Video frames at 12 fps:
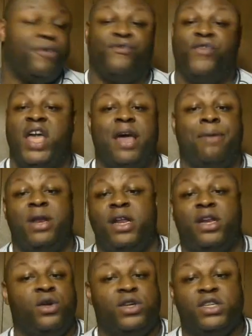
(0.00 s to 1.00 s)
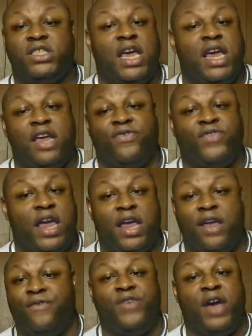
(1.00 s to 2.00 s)
Family do the same
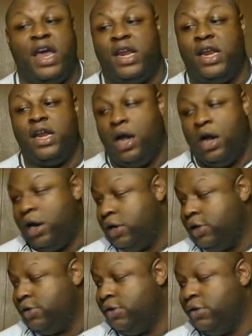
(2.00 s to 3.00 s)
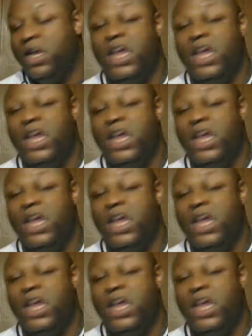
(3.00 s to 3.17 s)
thing, fight and argue.